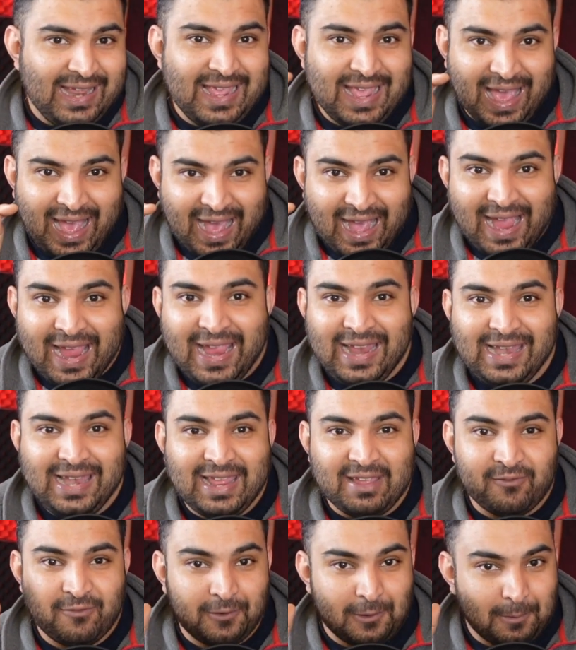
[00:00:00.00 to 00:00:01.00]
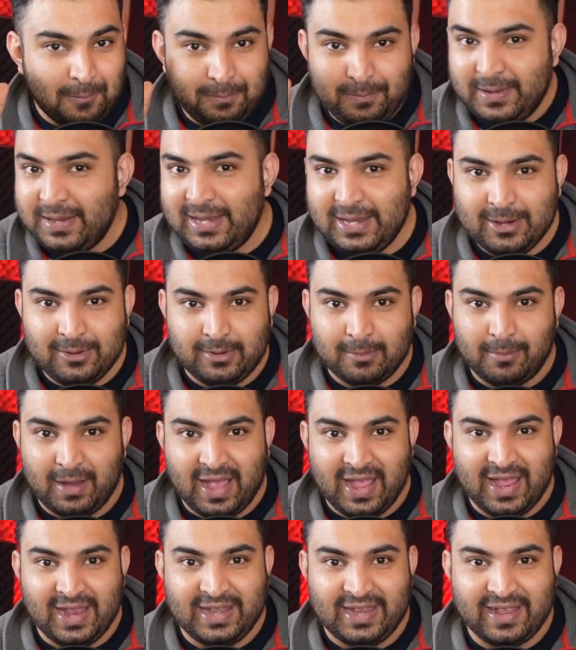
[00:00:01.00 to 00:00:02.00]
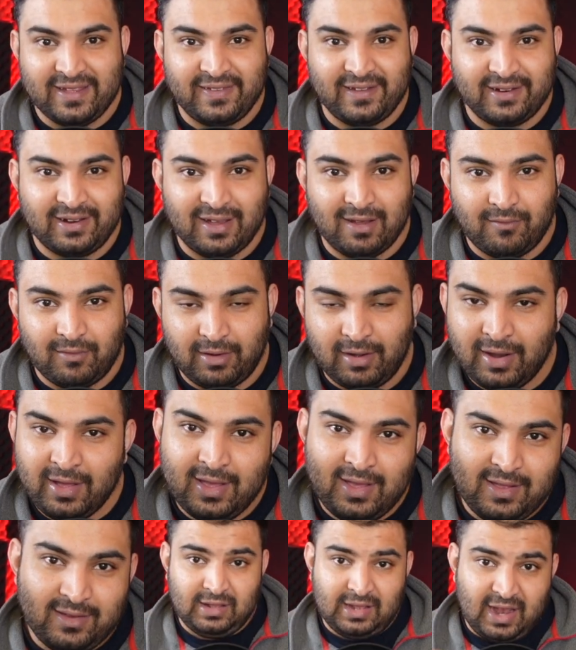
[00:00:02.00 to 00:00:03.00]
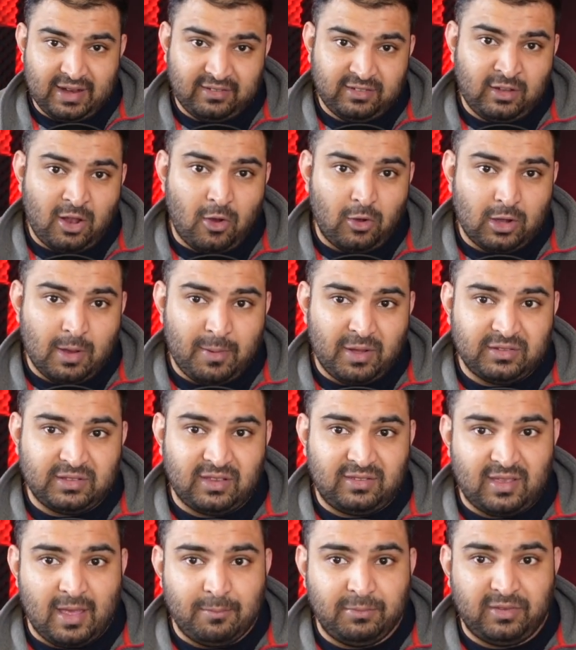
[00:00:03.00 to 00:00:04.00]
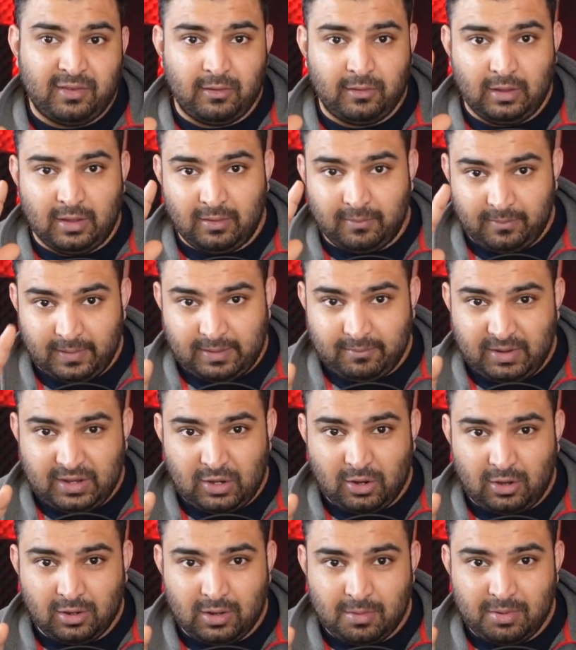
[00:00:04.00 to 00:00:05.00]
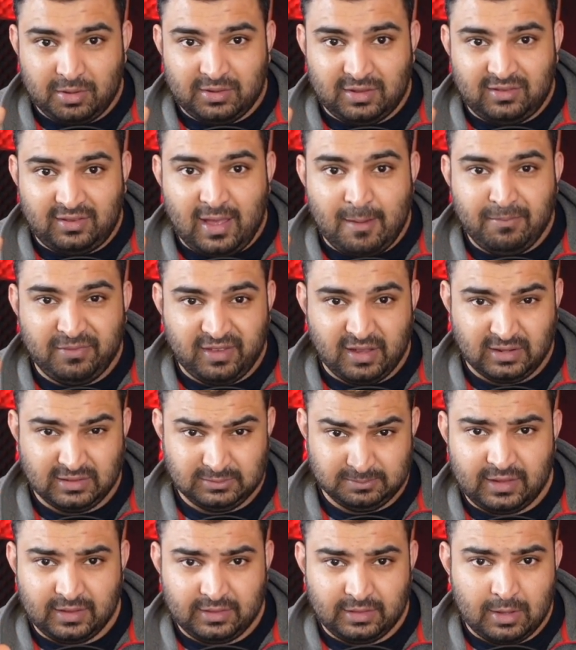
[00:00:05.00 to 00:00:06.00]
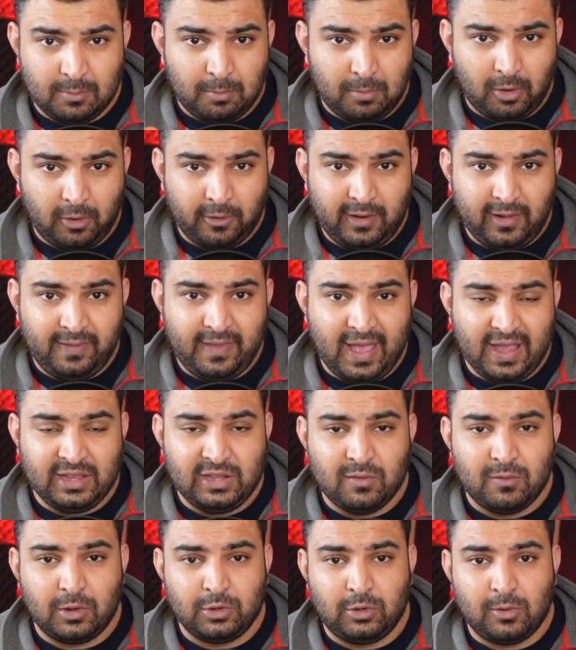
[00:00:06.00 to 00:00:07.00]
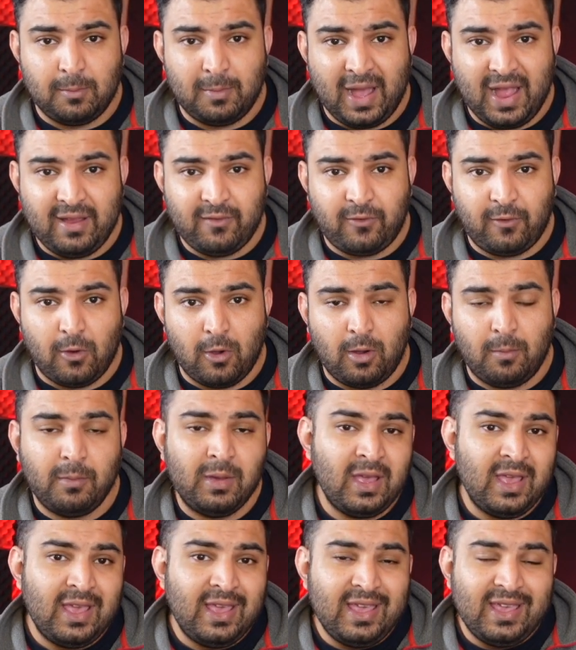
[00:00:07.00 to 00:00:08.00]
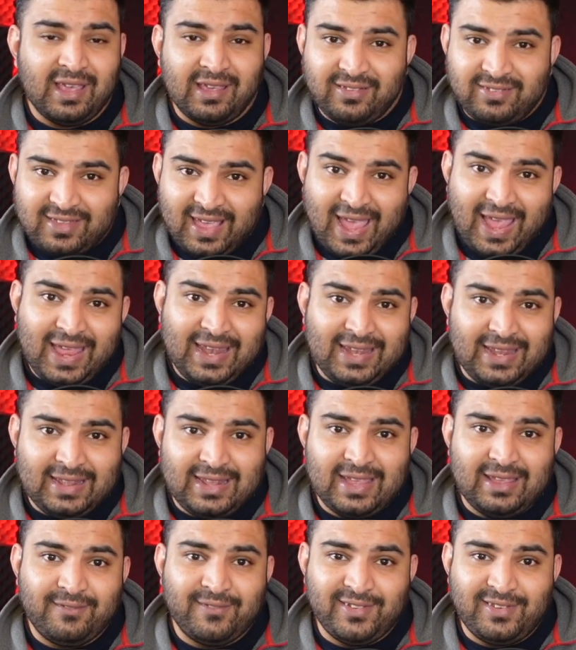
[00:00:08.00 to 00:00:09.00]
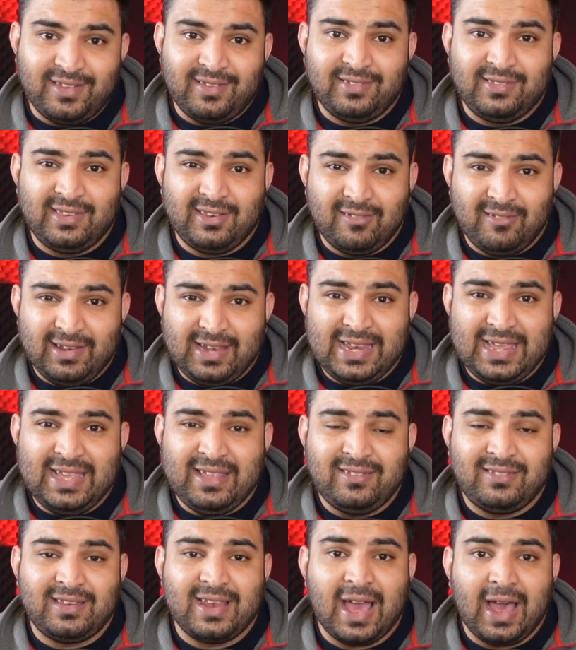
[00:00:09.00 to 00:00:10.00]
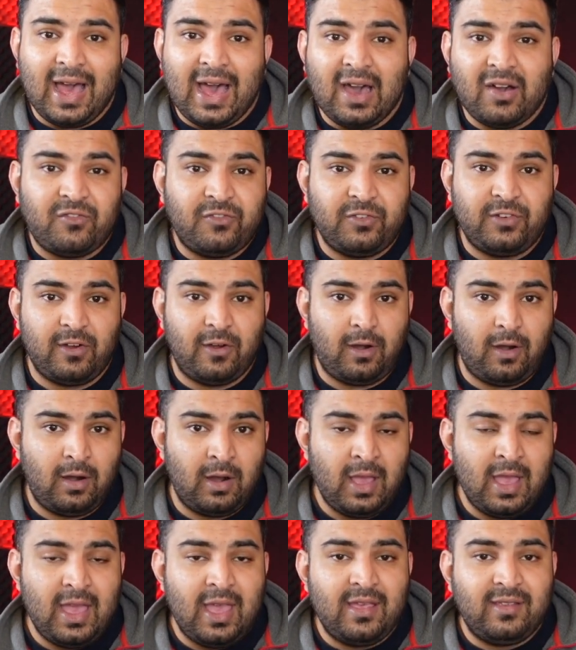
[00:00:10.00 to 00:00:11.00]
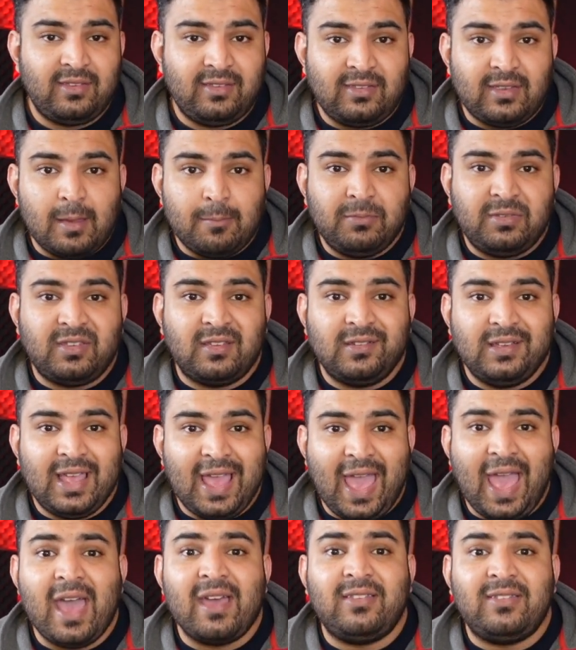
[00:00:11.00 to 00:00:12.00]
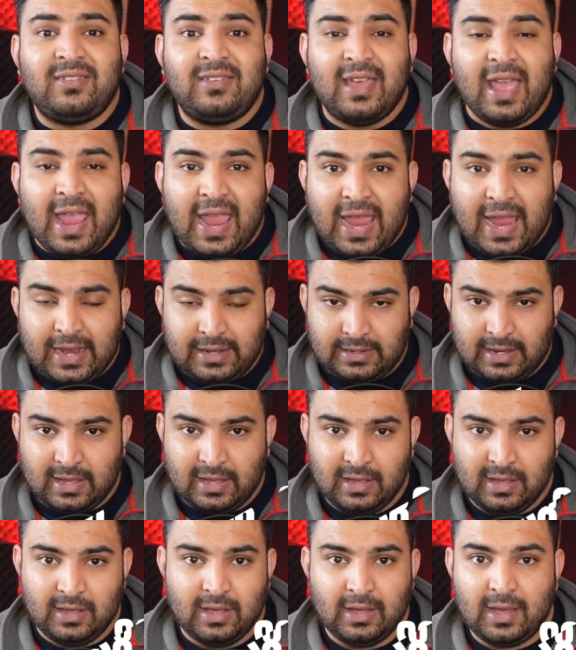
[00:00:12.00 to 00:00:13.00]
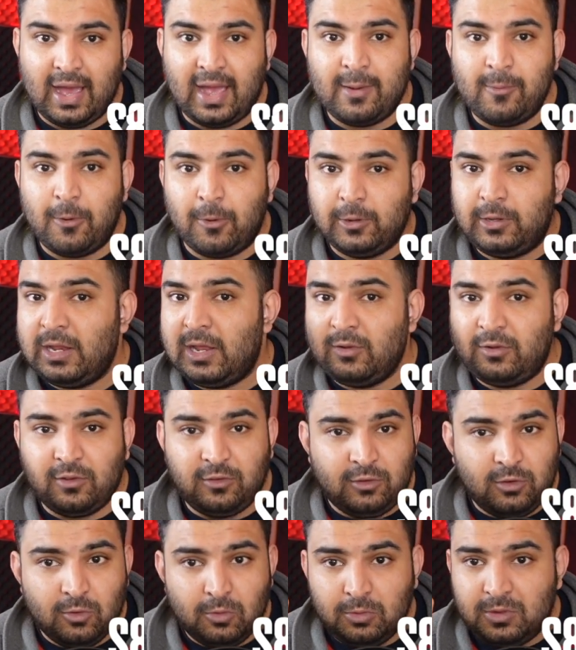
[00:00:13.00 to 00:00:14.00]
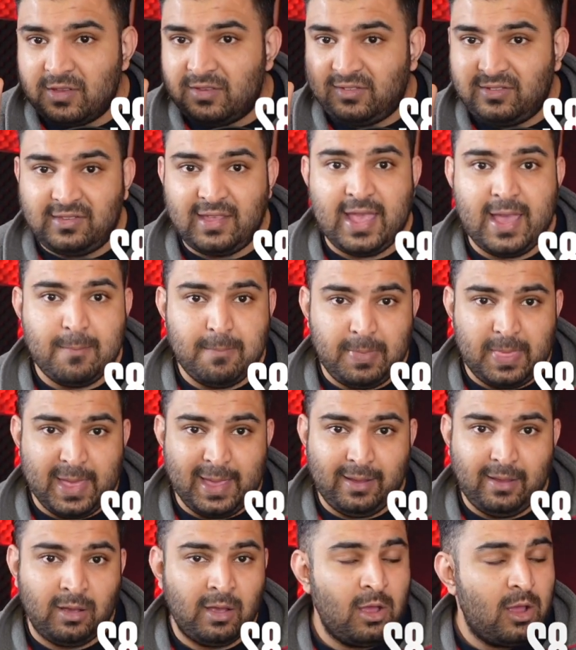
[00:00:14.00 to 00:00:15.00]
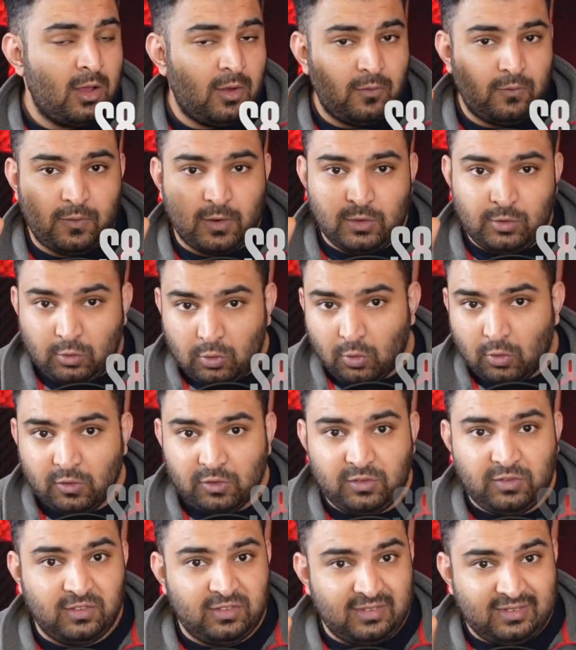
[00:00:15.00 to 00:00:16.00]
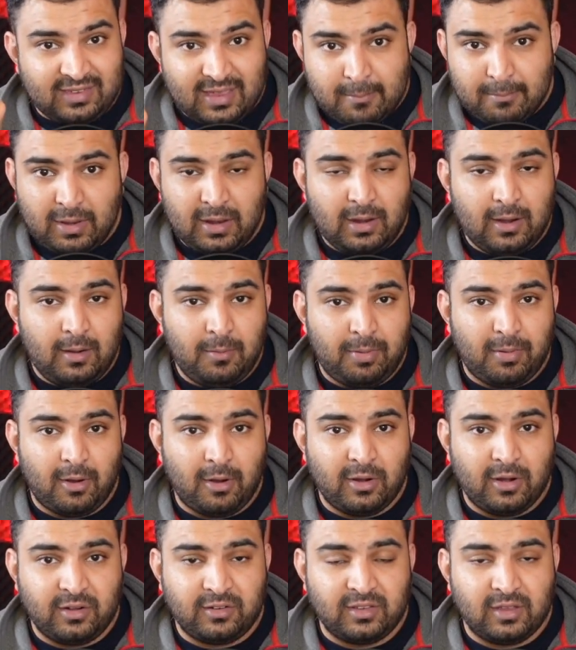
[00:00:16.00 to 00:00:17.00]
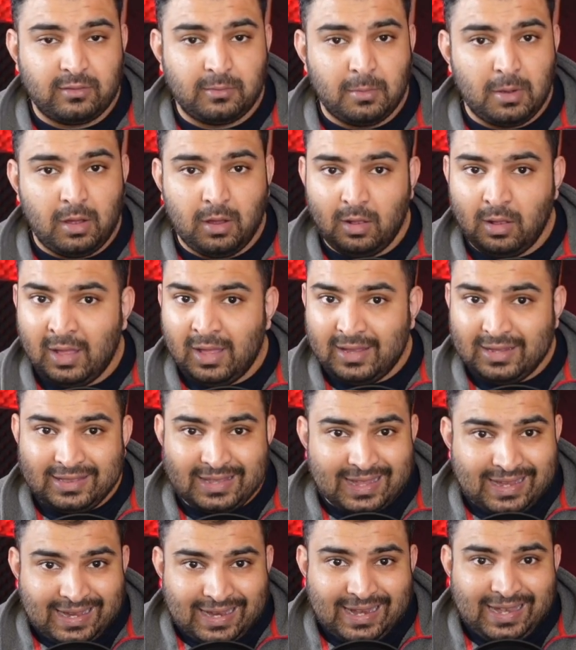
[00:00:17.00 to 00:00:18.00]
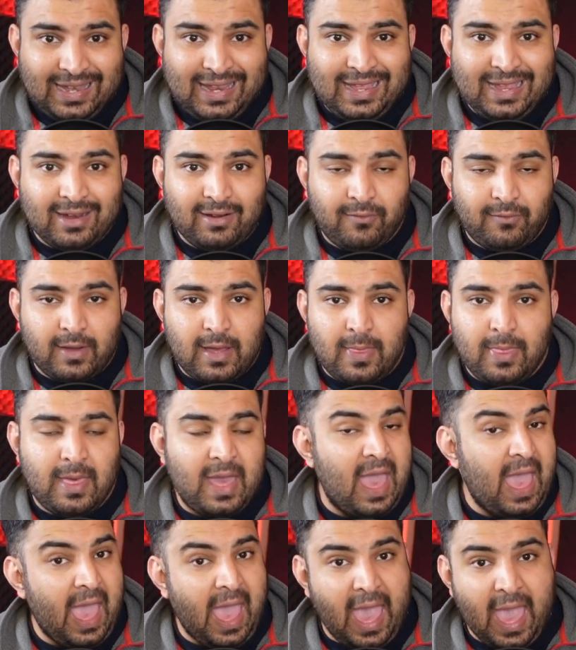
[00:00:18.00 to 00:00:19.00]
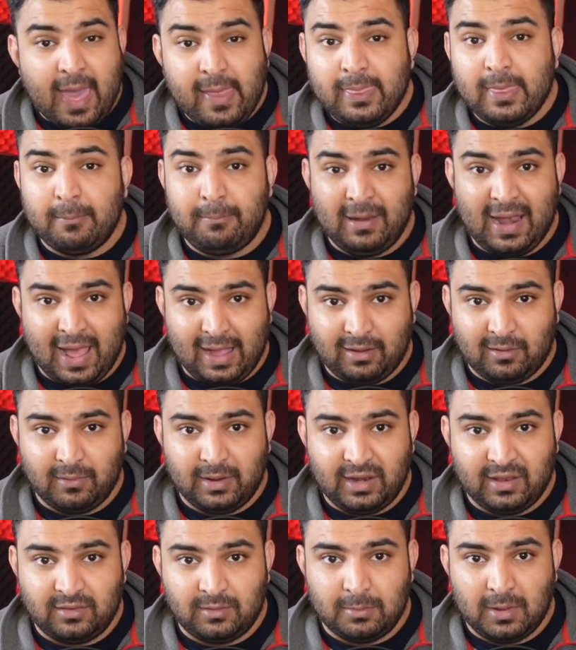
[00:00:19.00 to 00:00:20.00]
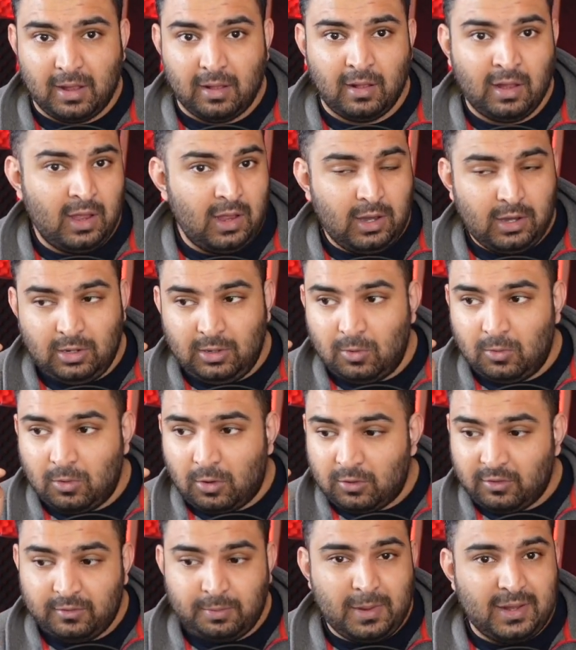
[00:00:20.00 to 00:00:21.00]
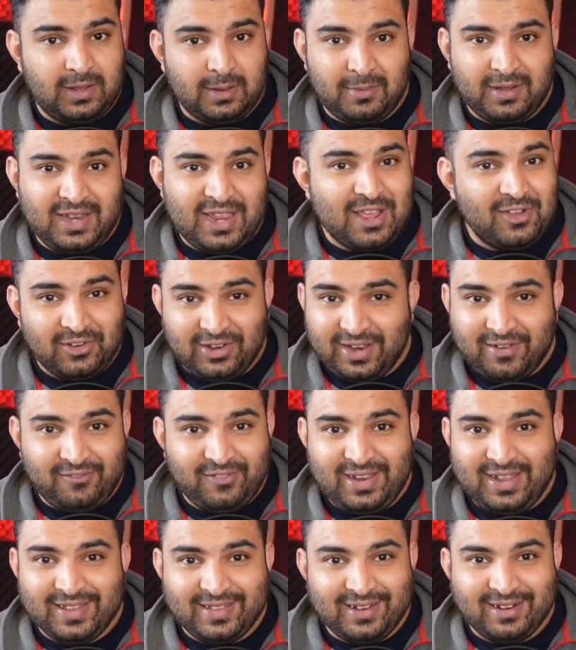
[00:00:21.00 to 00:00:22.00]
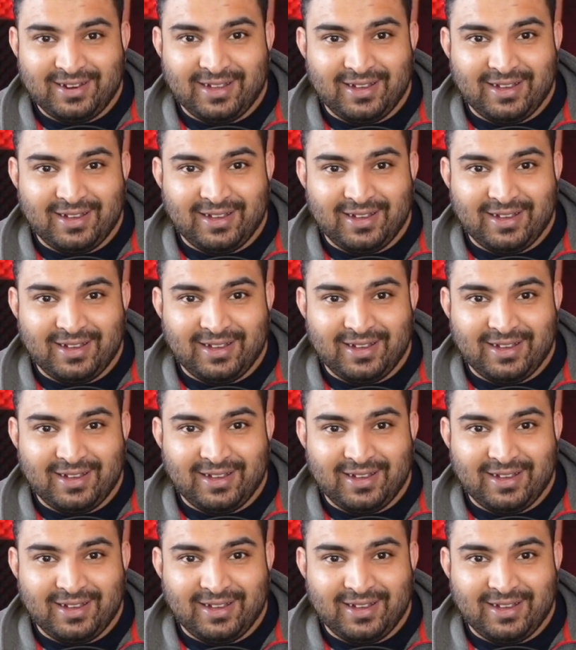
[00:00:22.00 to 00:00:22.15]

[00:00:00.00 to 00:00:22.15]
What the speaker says: highly forbid you to buy any other cover. Let's talk about the Samsung. When we talk about the Samsung, the model that you want to buy from is anything which is released after Samsung S8. I want you to do the same thing for those similar products as well, the clear one and the black one as well. Do not spend the money on every other